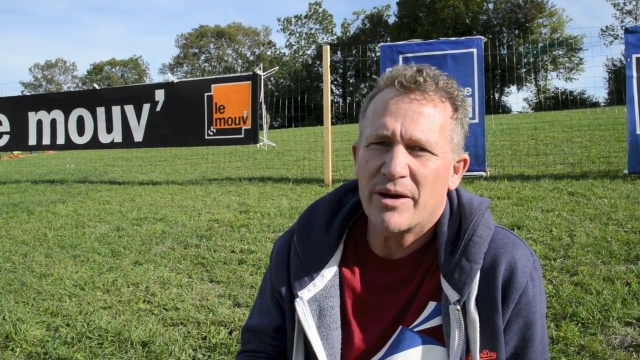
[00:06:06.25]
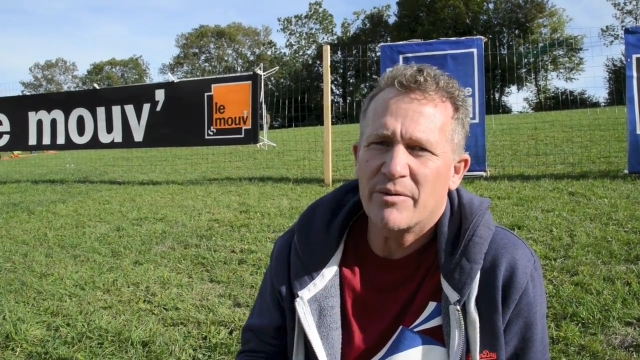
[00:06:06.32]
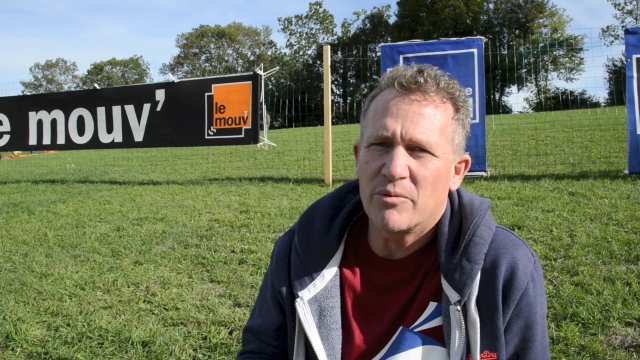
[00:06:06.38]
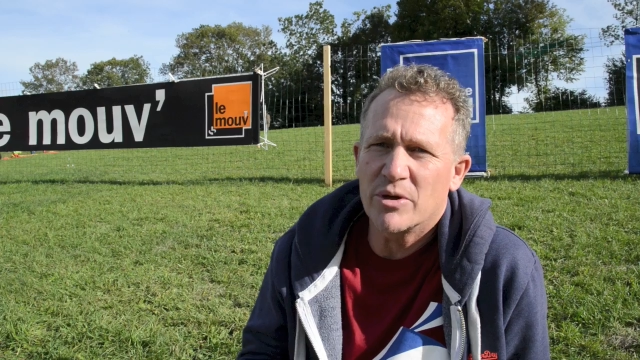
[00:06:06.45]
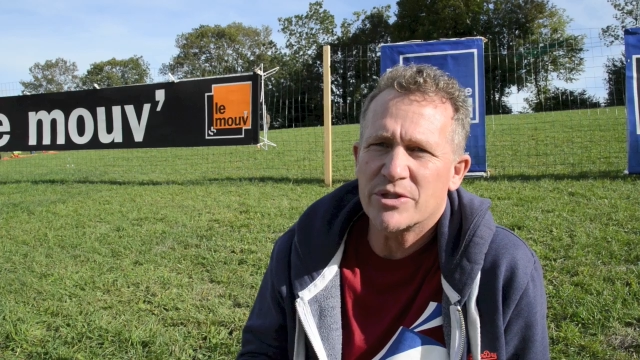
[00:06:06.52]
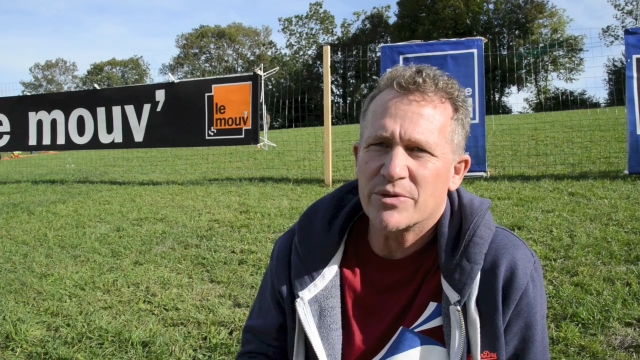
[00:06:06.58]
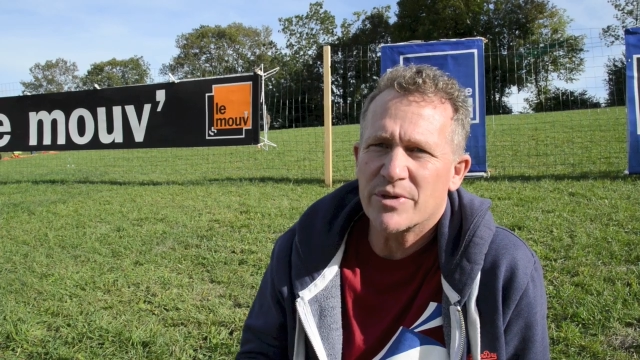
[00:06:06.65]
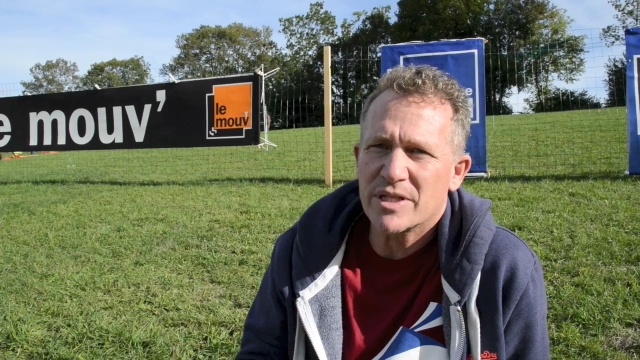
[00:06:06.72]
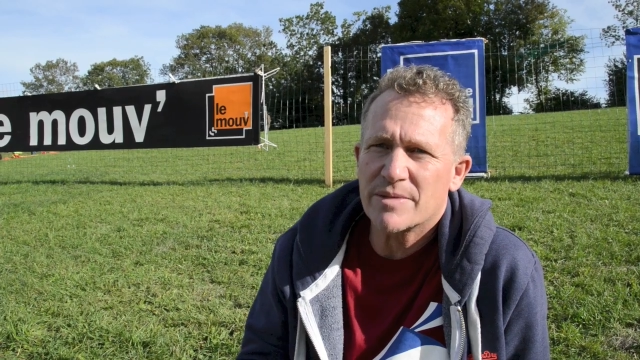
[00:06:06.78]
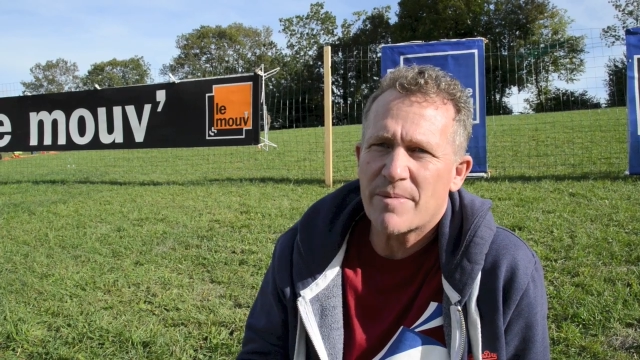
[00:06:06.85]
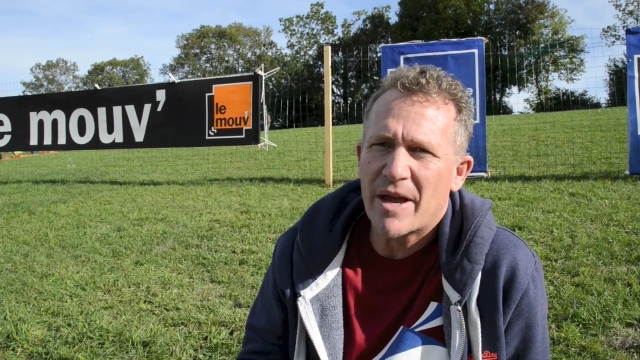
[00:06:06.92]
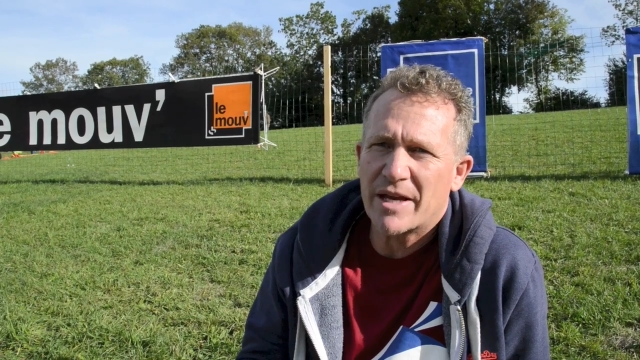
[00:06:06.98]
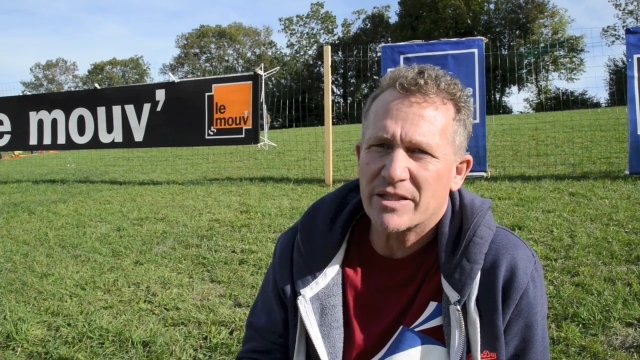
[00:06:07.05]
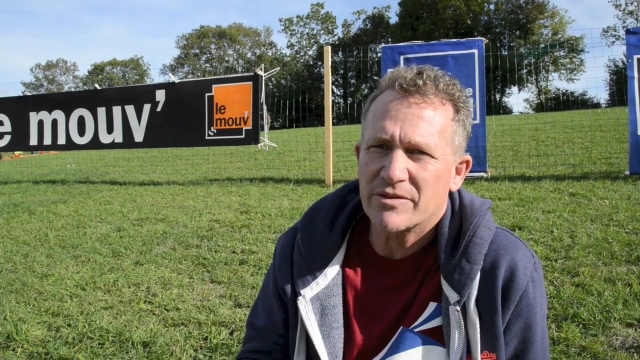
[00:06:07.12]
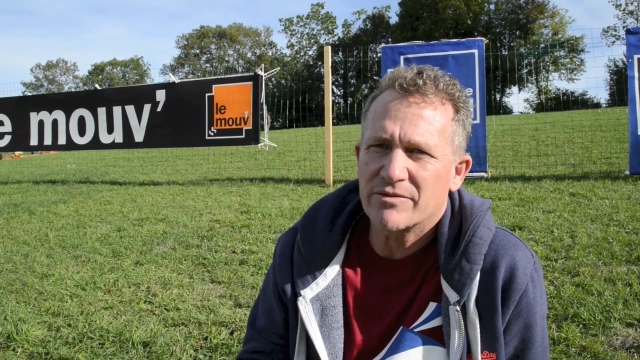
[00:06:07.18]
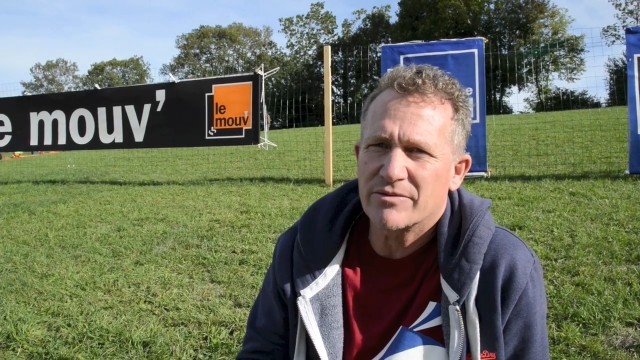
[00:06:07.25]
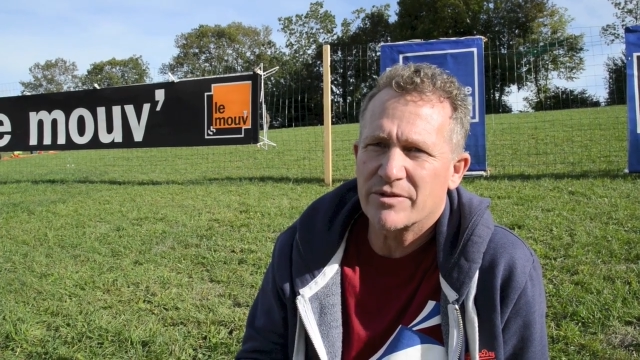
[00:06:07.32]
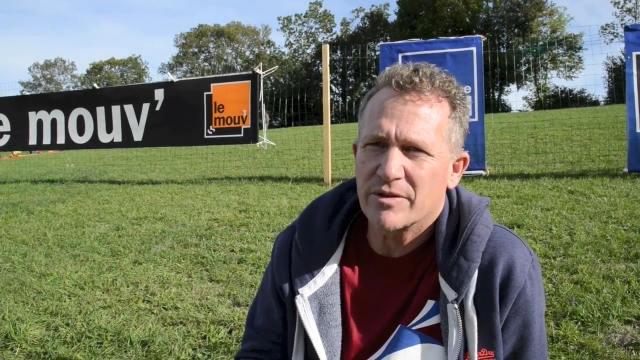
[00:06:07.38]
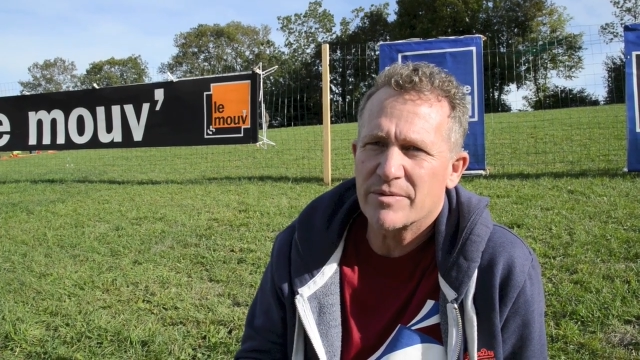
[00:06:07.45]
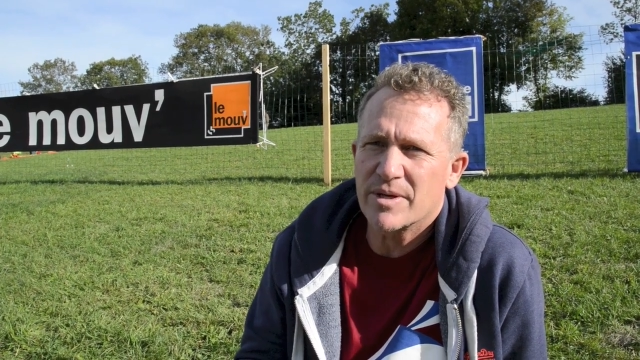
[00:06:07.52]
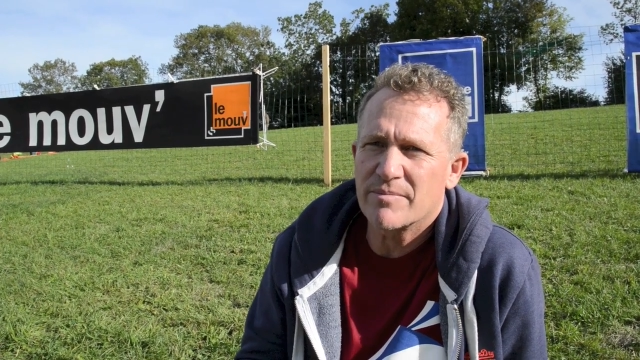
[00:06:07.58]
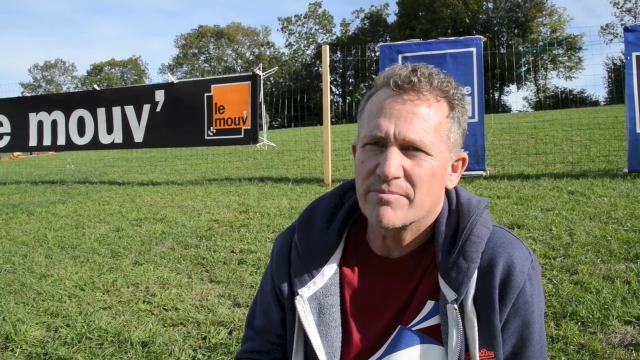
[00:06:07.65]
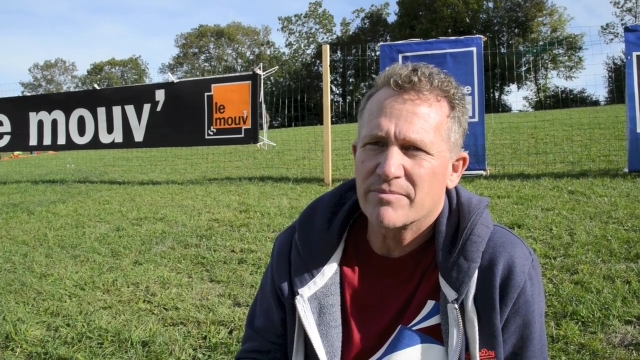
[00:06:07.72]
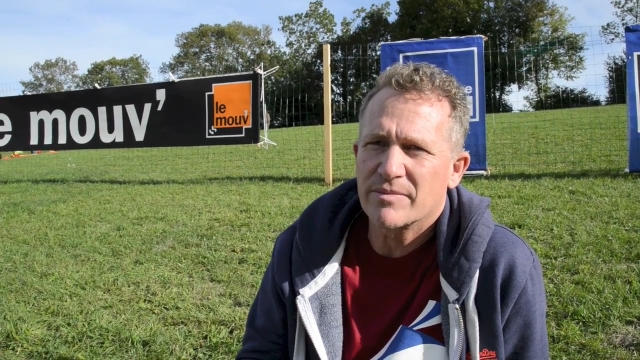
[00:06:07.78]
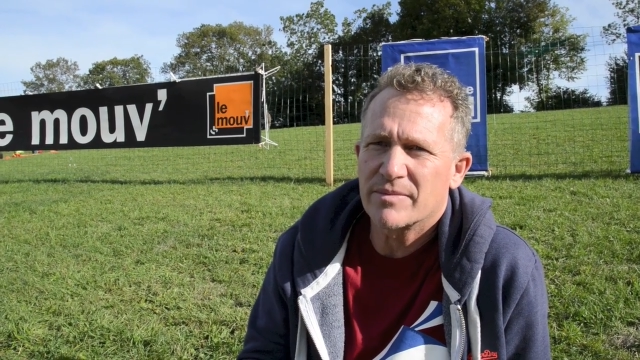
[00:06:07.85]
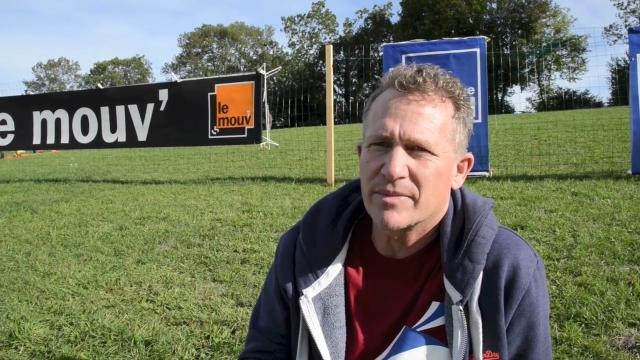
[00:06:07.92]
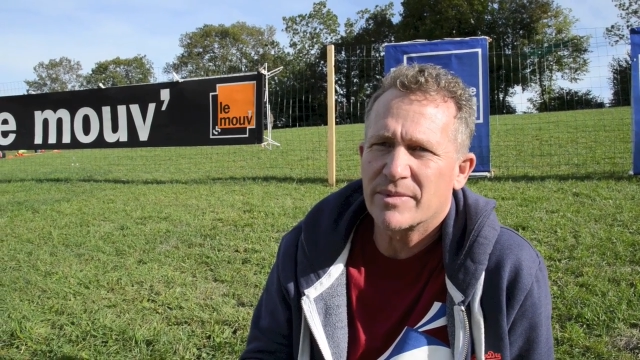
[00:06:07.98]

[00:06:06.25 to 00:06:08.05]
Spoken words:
what to expect from them.